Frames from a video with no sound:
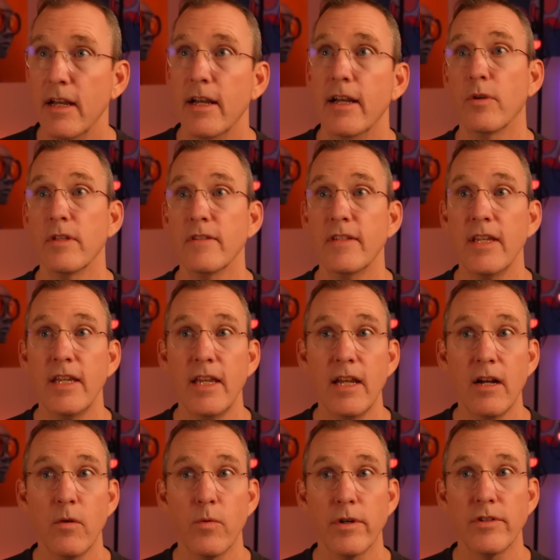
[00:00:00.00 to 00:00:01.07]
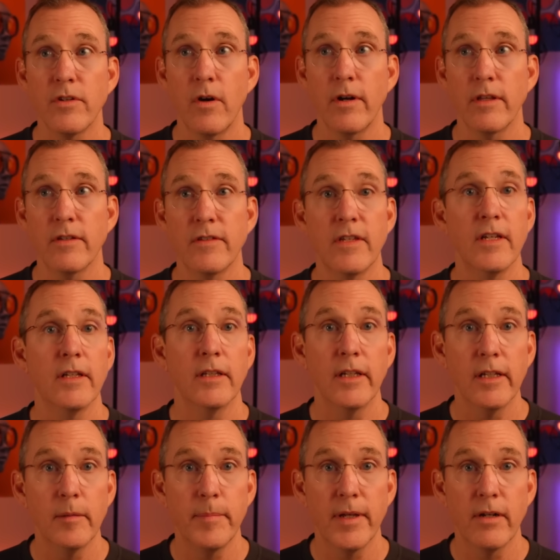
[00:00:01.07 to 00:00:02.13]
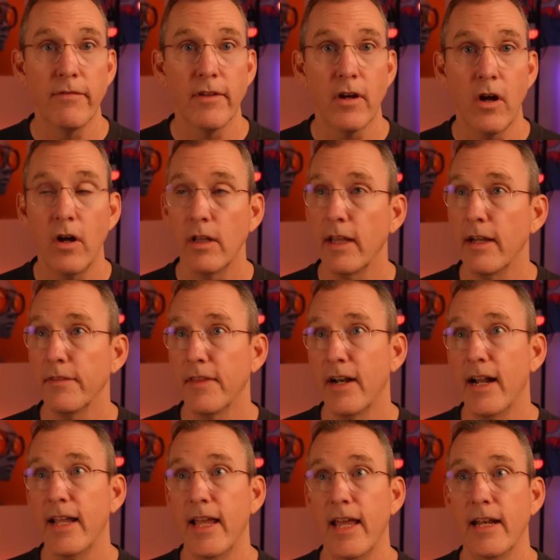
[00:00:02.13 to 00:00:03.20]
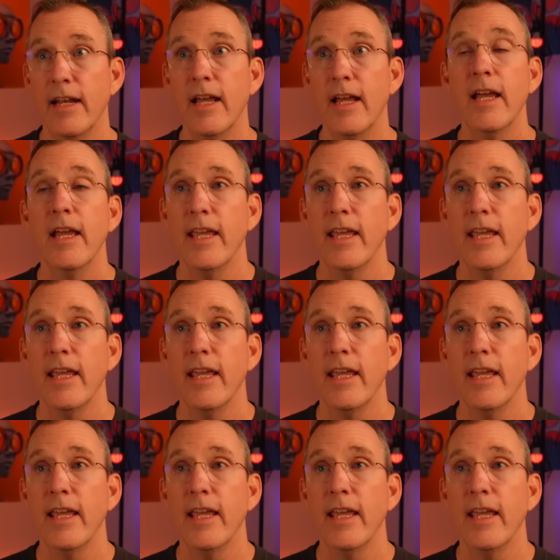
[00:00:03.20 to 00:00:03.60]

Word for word: You can see here we're starting to see a little bit of the call out that I had